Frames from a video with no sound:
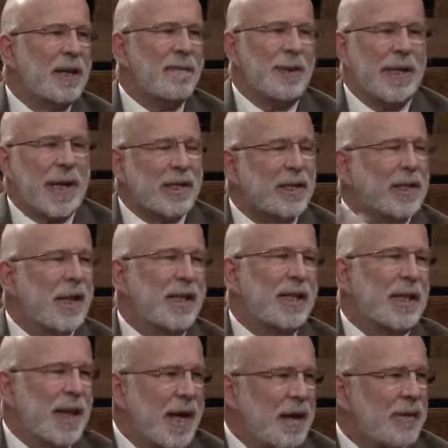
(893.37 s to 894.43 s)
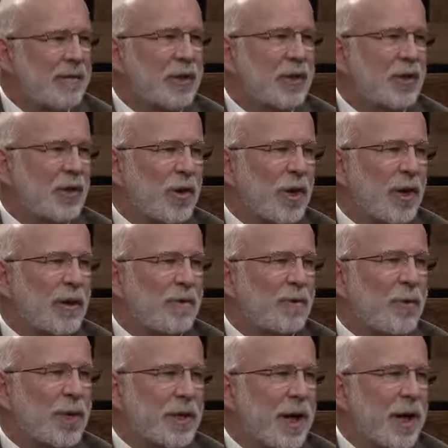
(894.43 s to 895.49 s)
but that's not the end of the story of
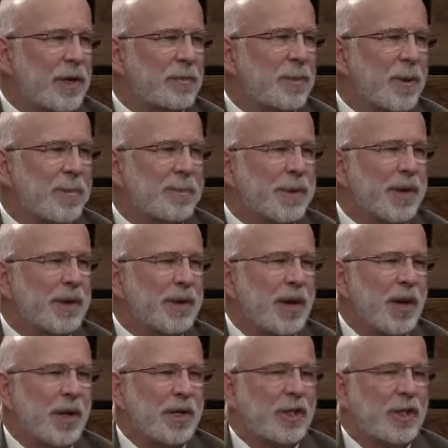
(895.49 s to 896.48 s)
what God's purposes are.